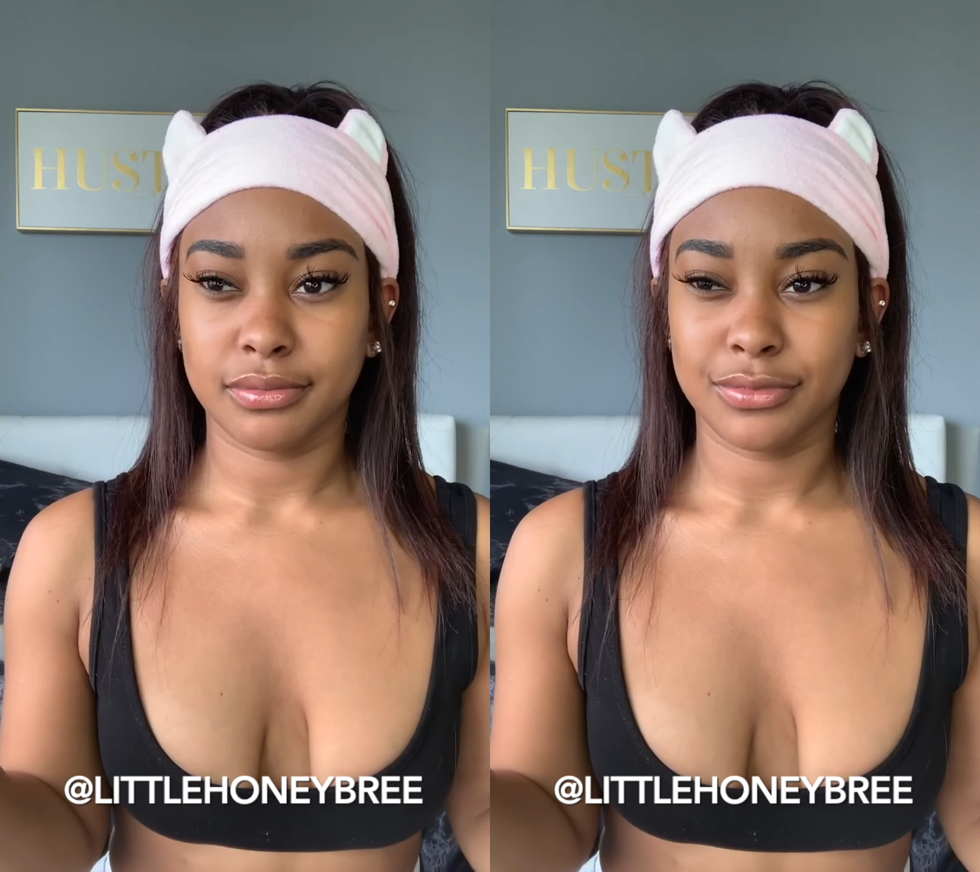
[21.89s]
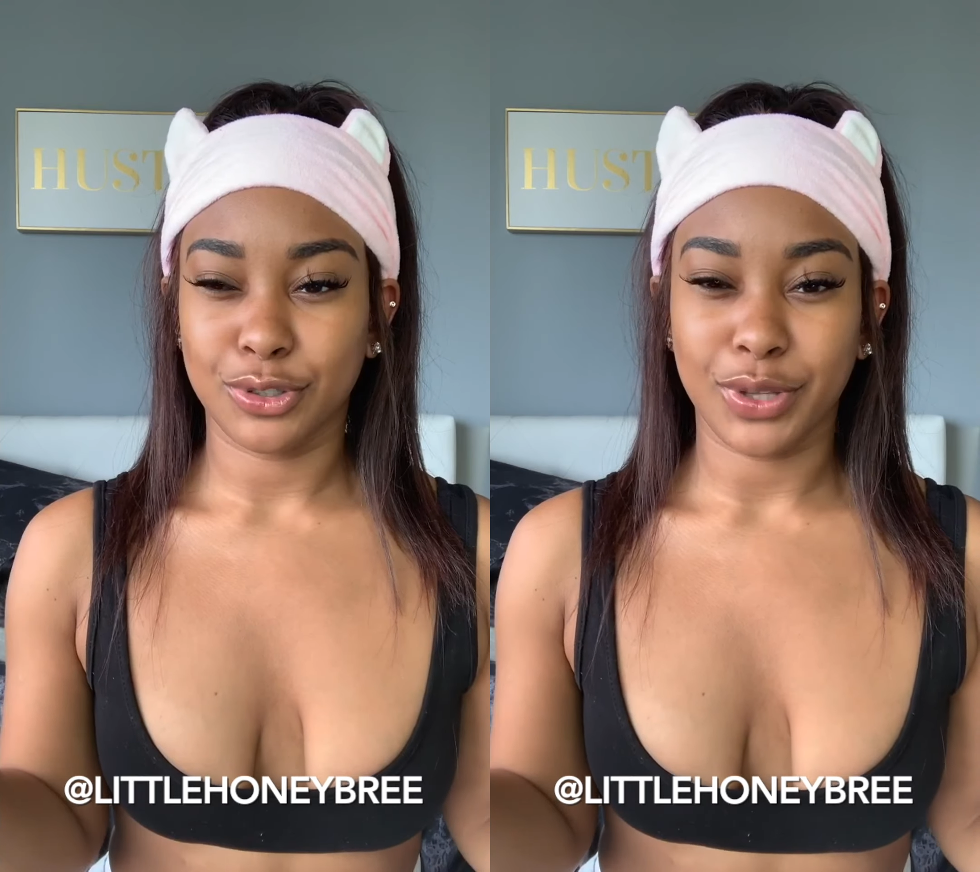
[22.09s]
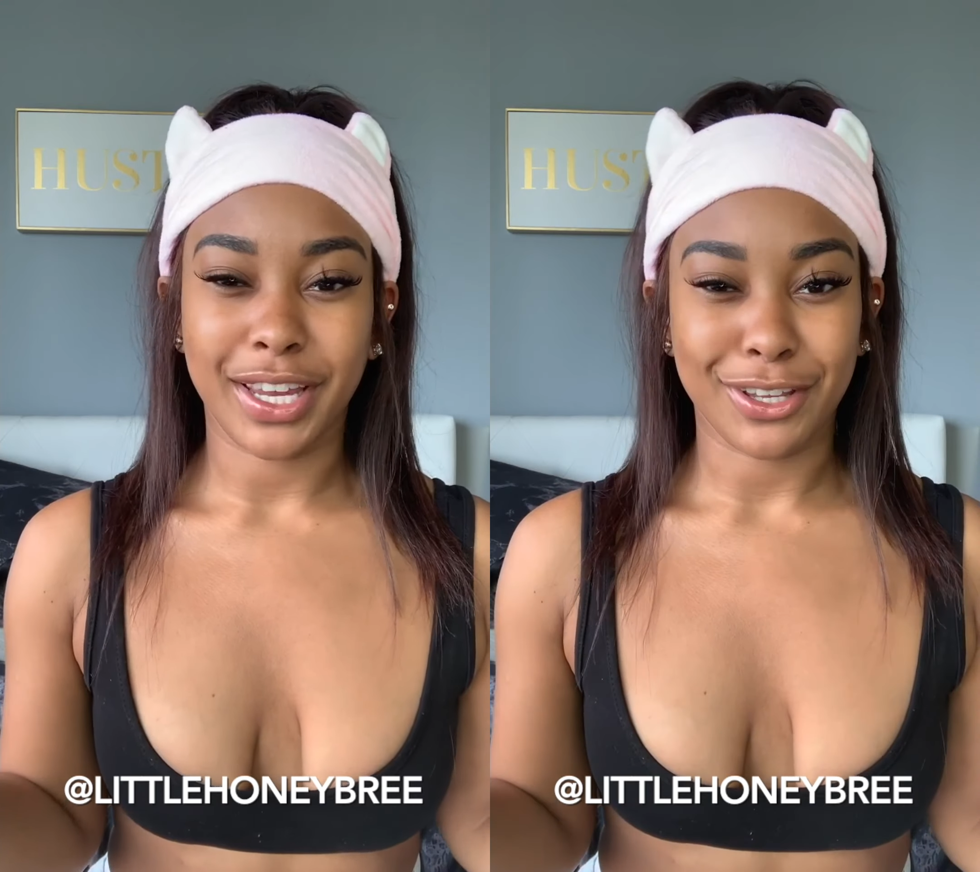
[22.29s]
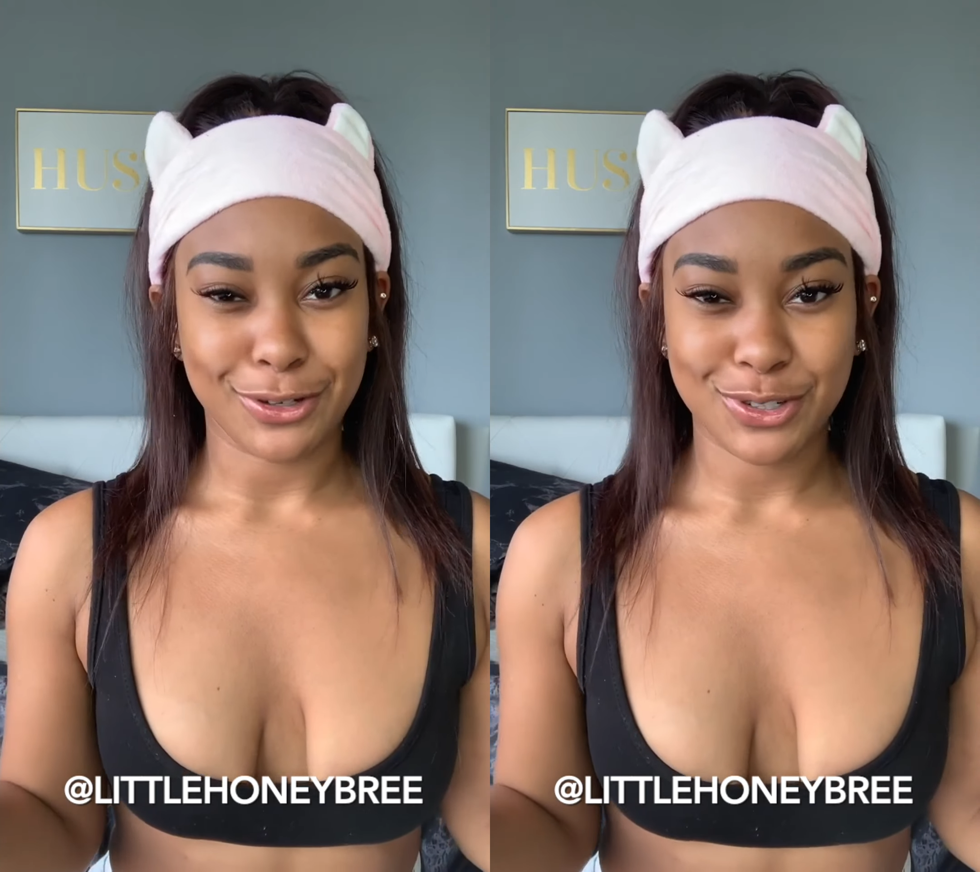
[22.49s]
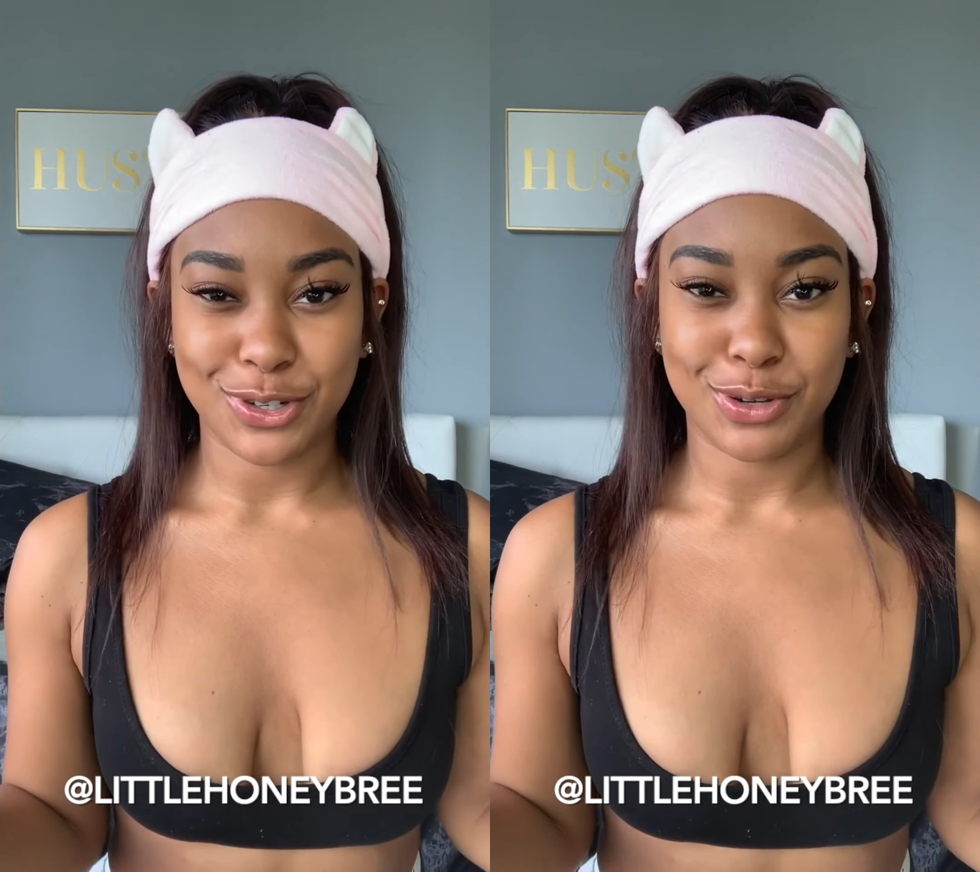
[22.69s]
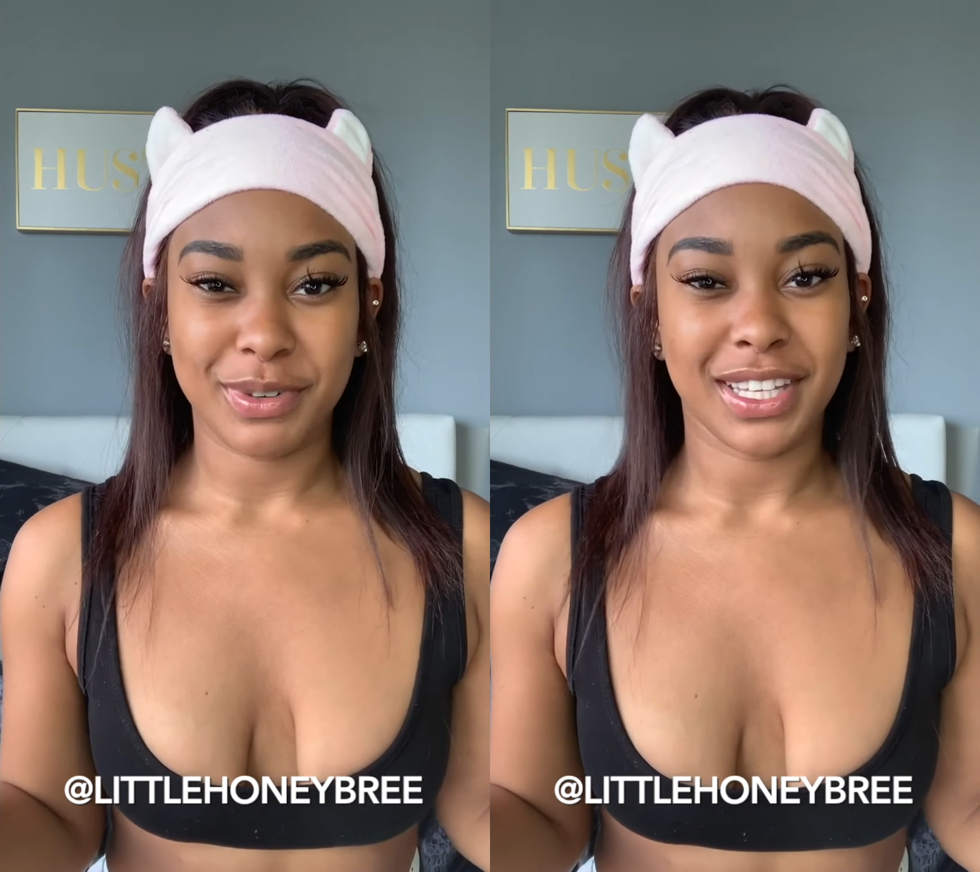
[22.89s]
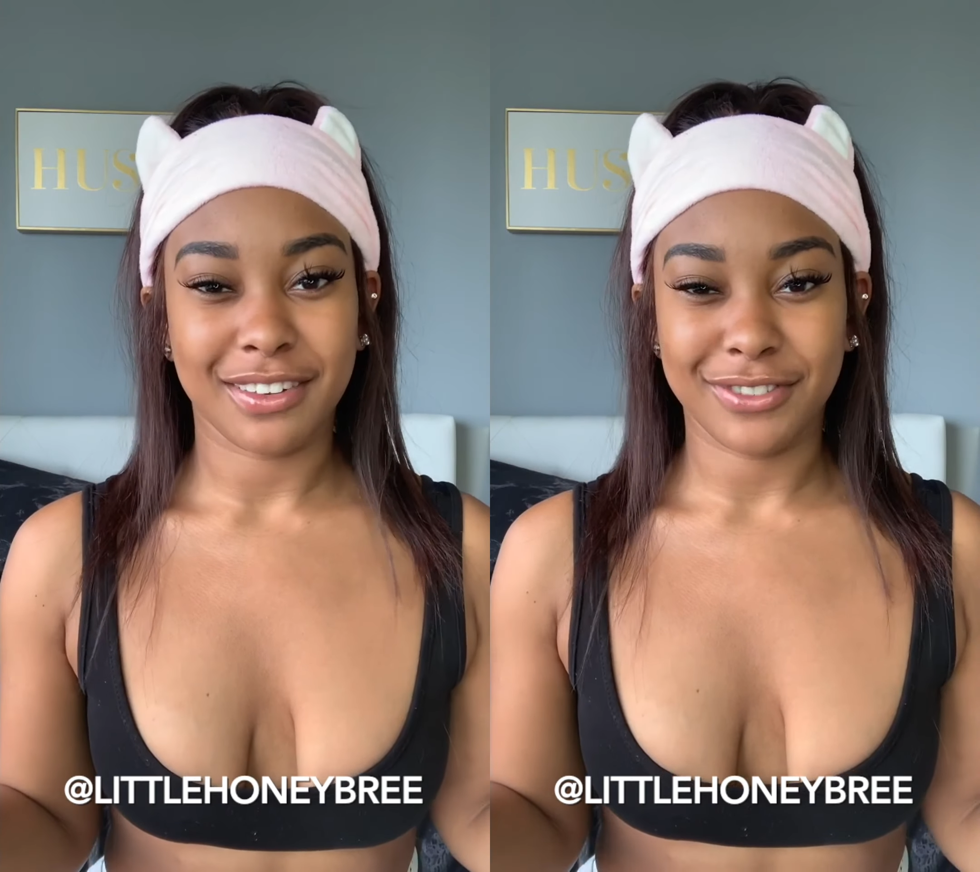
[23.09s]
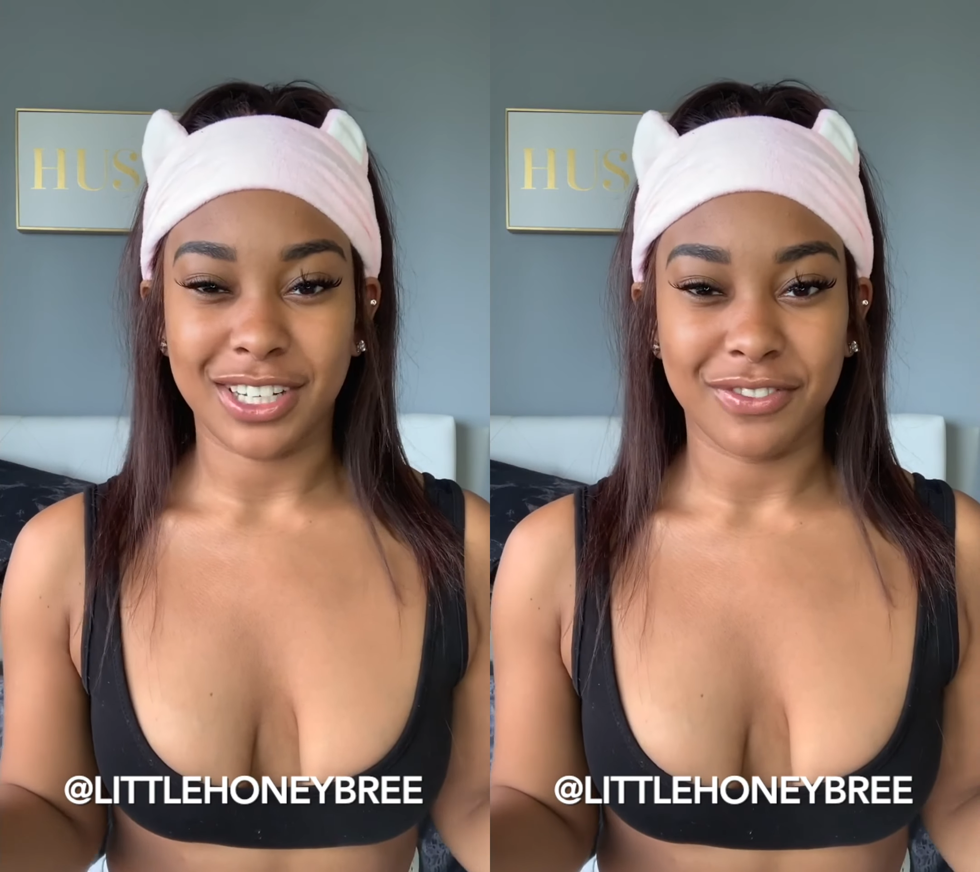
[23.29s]
through like YouTube and
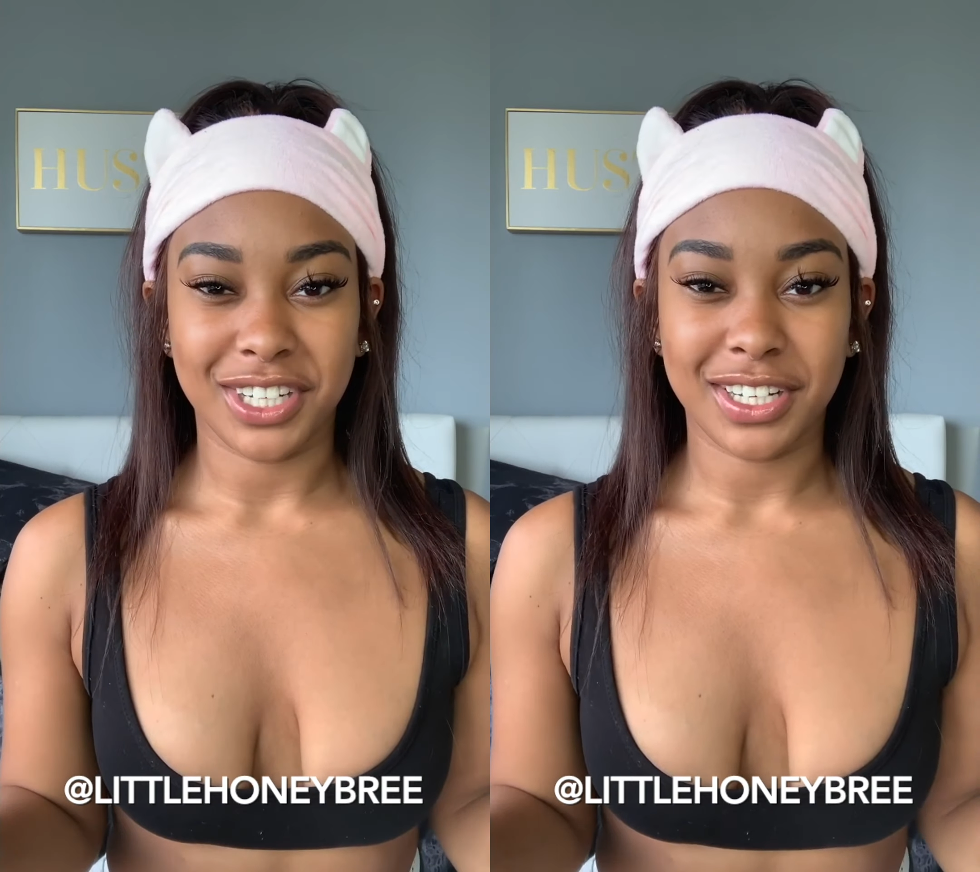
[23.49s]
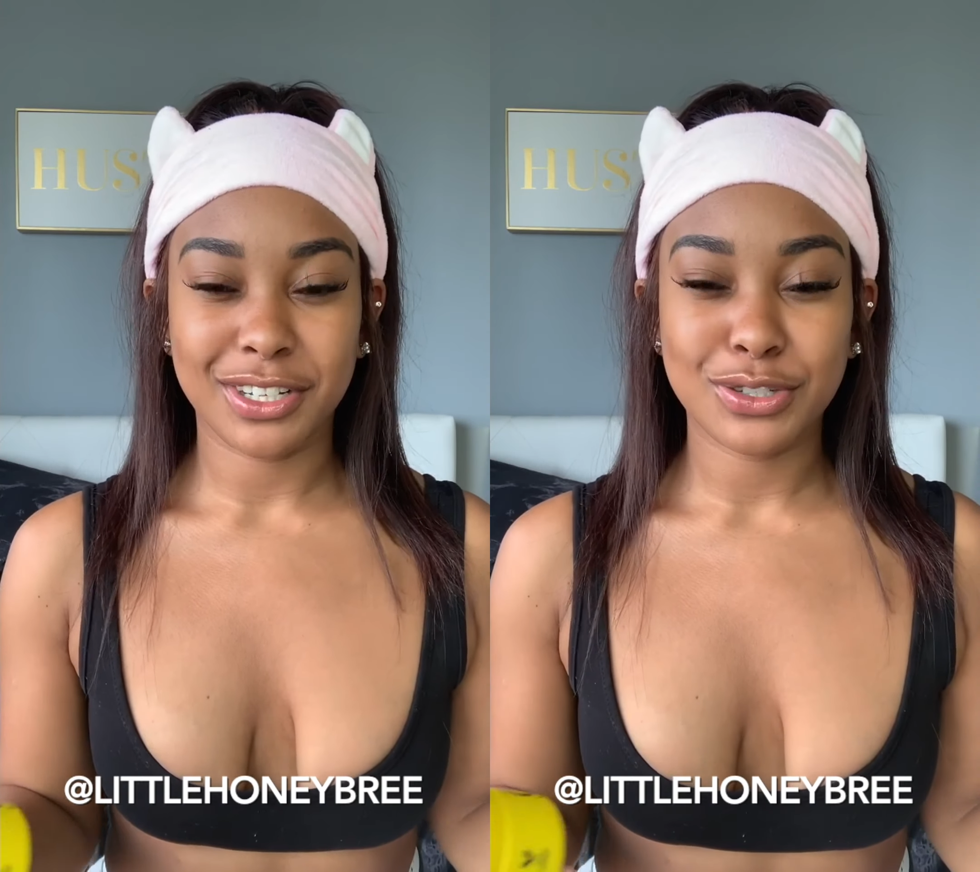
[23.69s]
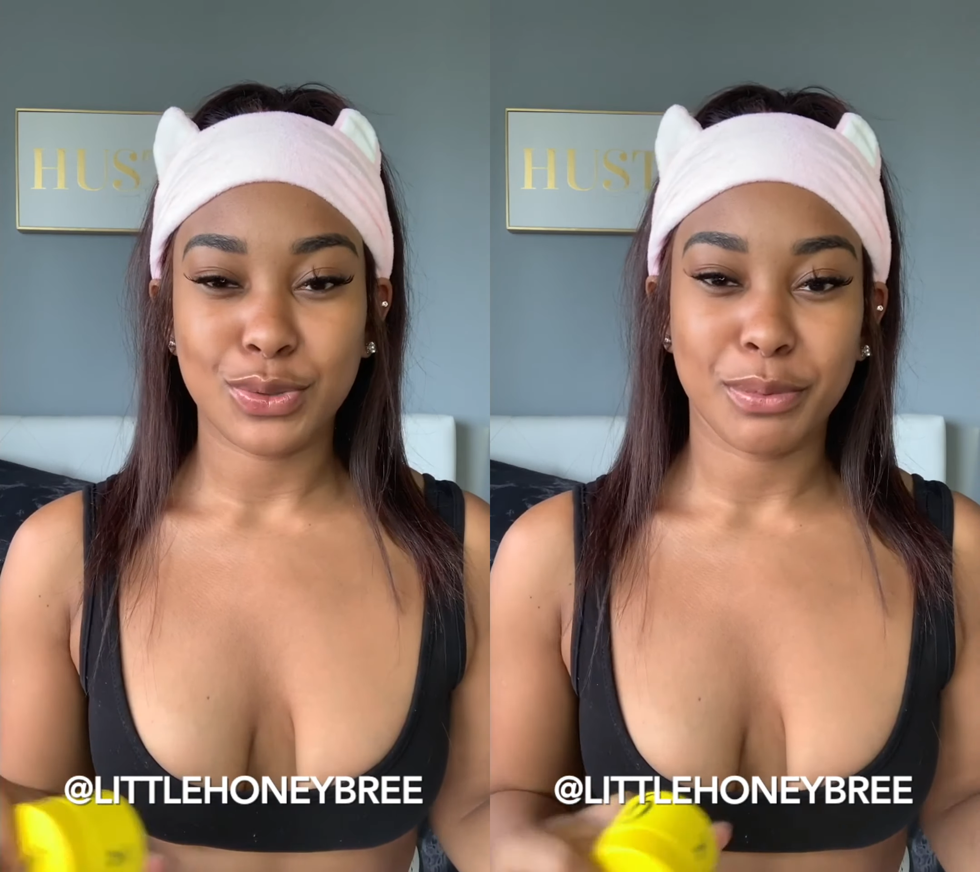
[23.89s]
like funny videos